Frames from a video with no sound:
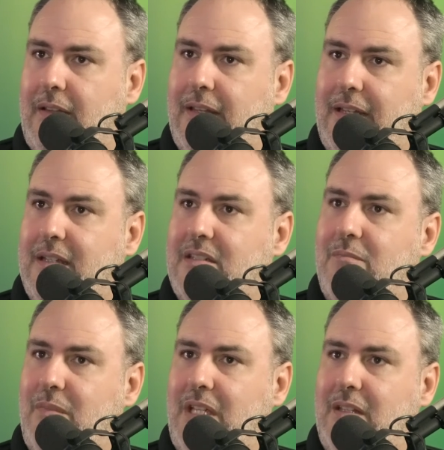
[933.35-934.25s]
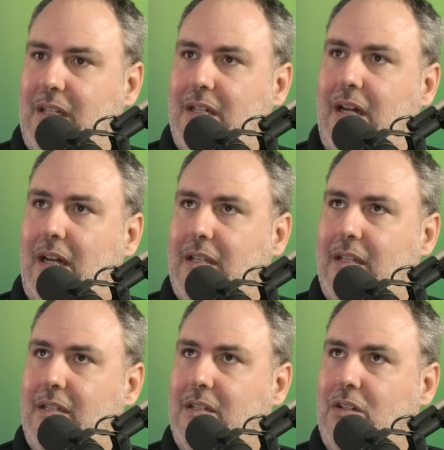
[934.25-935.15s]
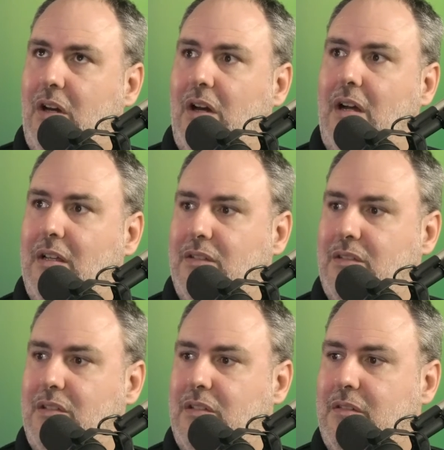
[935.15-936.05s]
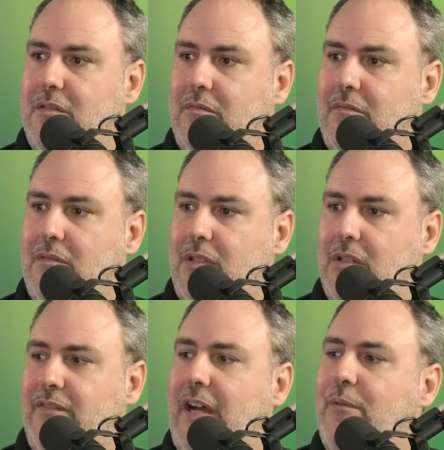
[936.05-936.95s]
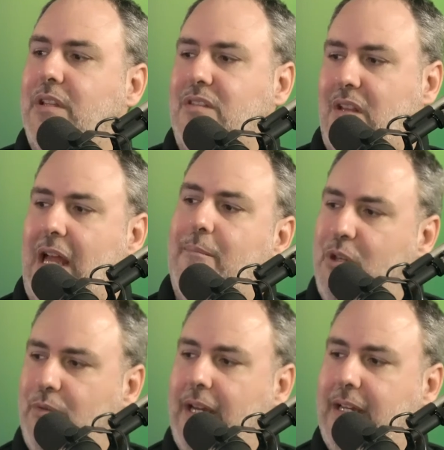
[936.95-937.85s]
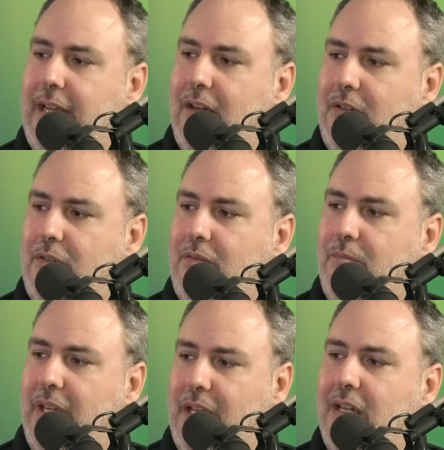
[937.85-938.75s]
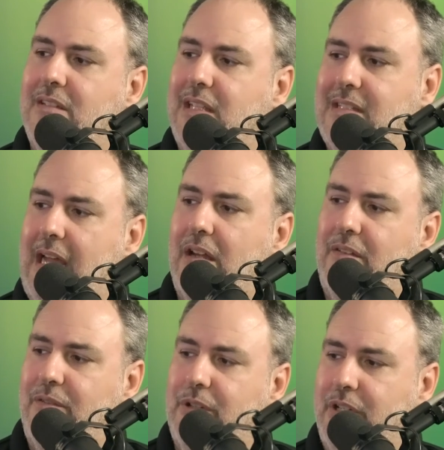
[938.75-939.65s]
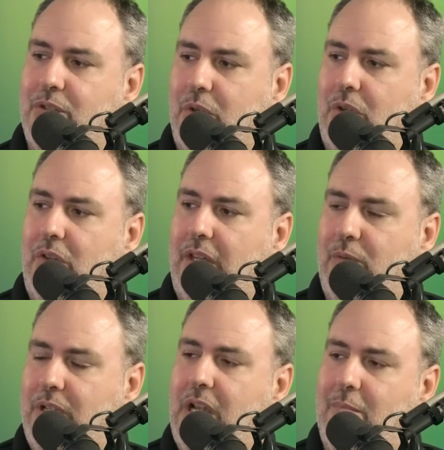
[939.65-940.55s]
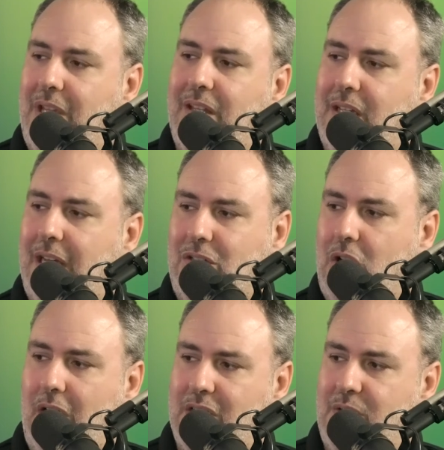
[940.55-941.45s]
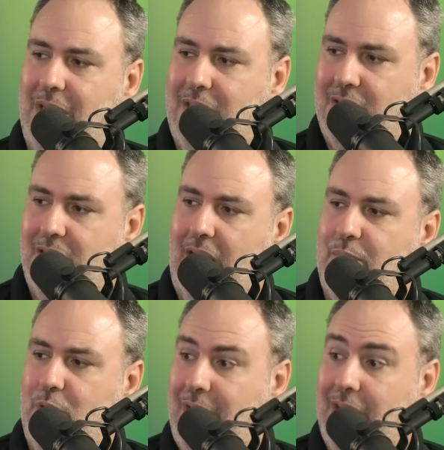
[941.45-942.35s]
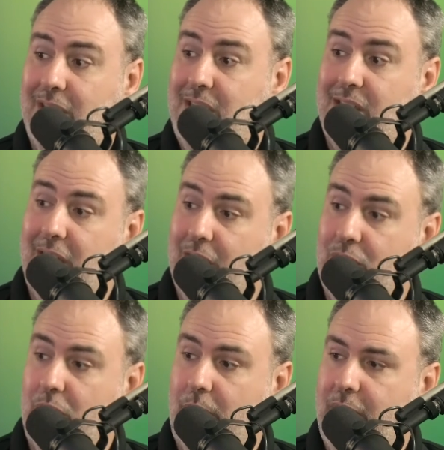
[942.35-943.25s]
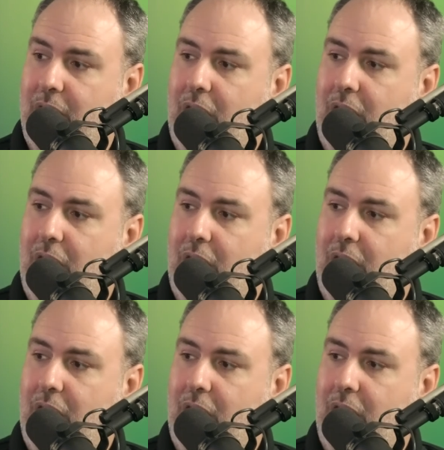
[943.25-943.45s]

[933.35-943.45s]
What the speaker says: That doesn't mean that God caused. If I were to slap you right now, because that's out of your control, that would not mean that God caused me to slap you because he's in control.